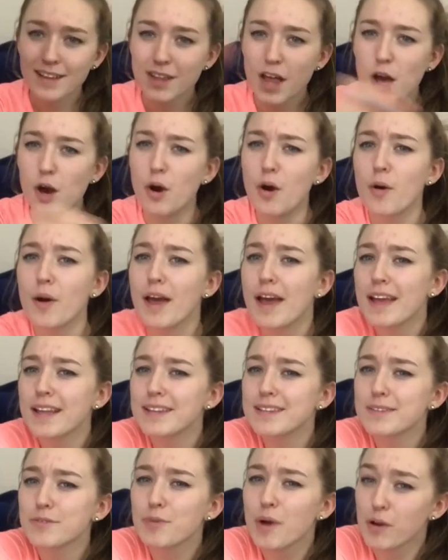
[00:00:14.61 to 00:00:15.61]
Hello,
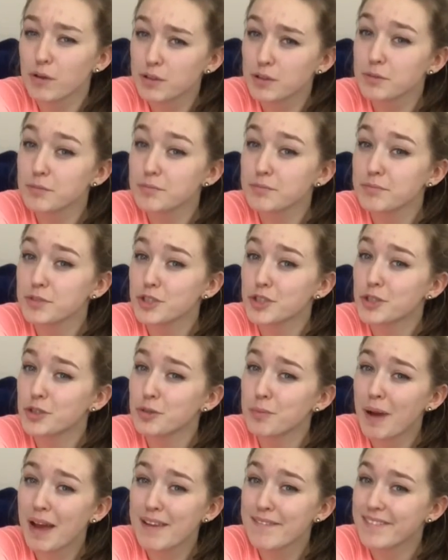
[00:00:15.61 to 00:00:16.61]
and welcome to
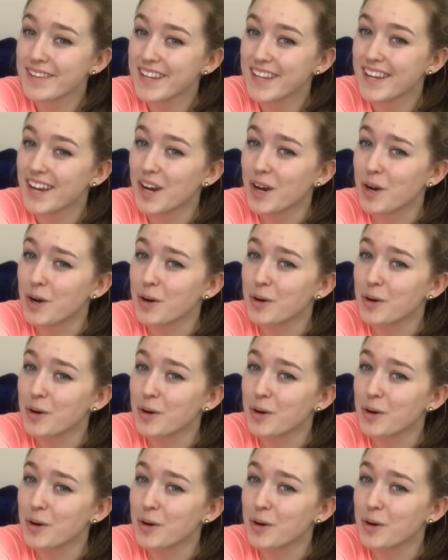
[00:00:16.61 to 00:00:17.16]
my video.